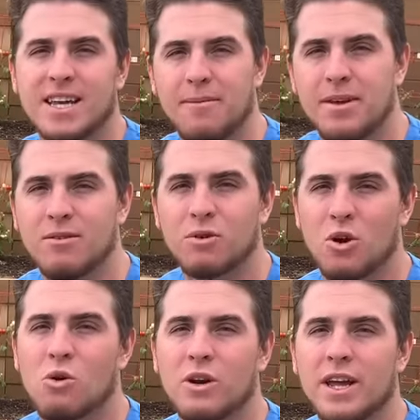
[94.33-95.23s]
I've been
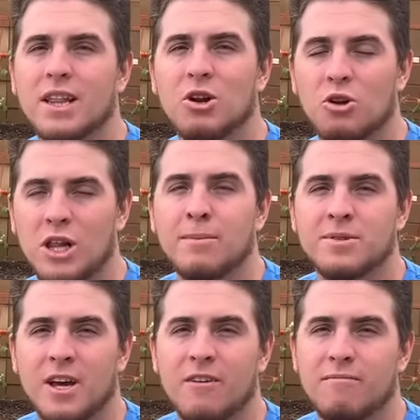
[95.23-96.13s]
recording little clips
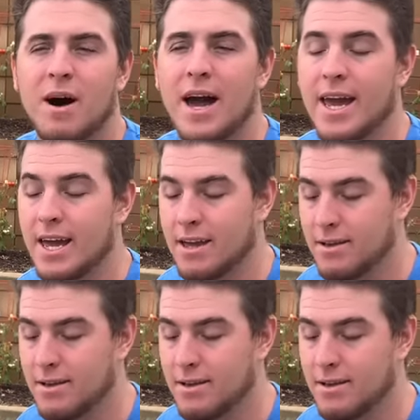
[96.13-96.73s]
of my